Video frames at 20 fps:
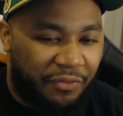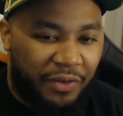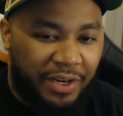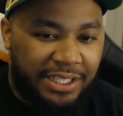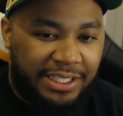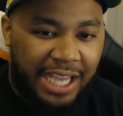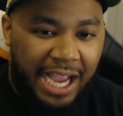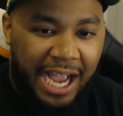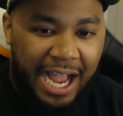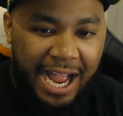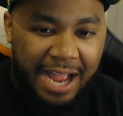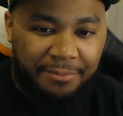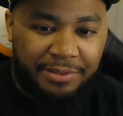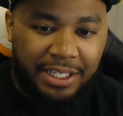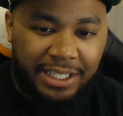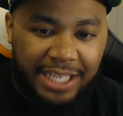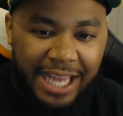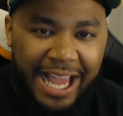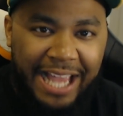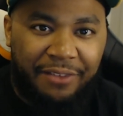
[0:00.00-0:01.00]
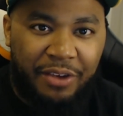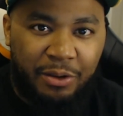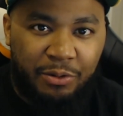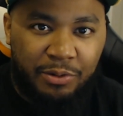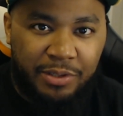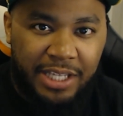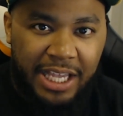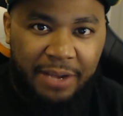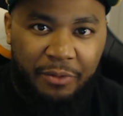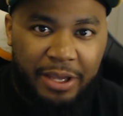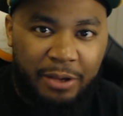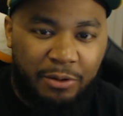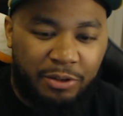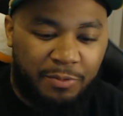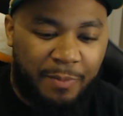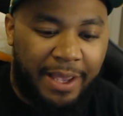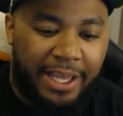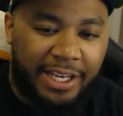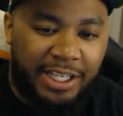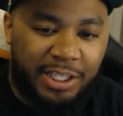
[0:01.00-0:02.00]
times of life he was in when he was
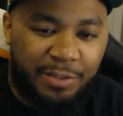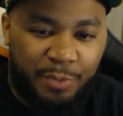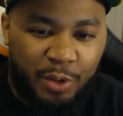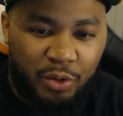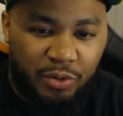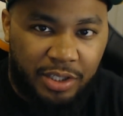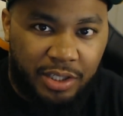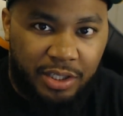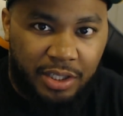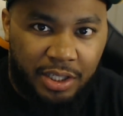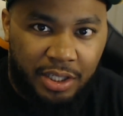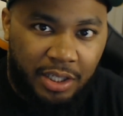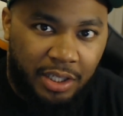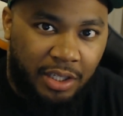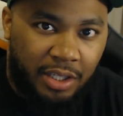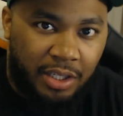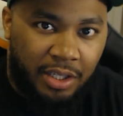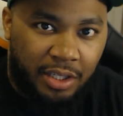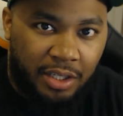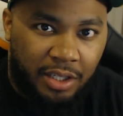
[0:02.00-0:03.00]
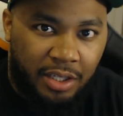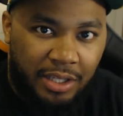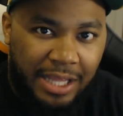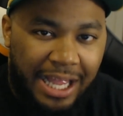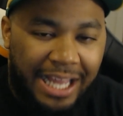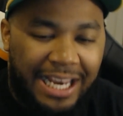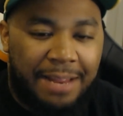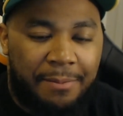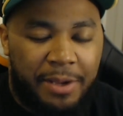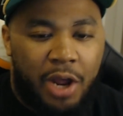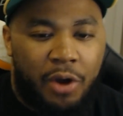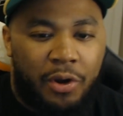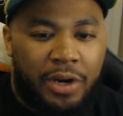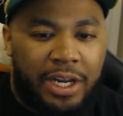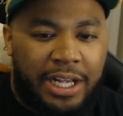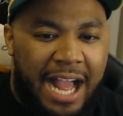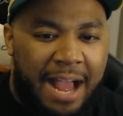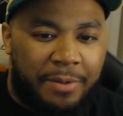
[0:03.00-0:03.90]
making his music. Oh, right, let me know in the comments